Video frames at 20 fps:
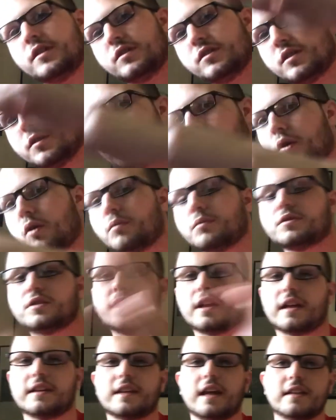to boom. So
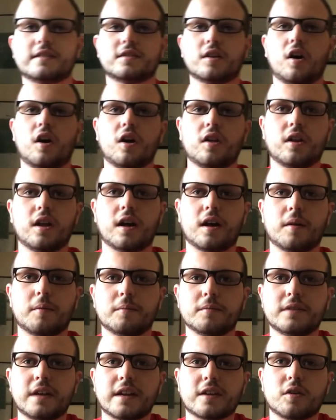that's all
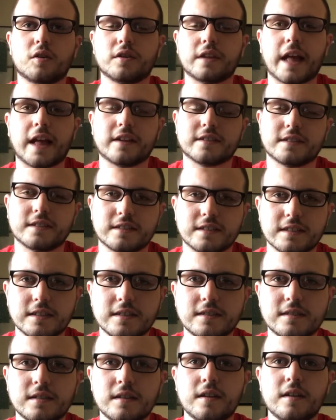technical analysis
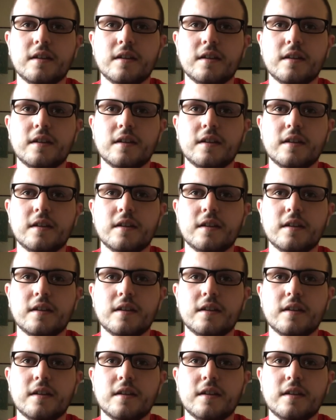is.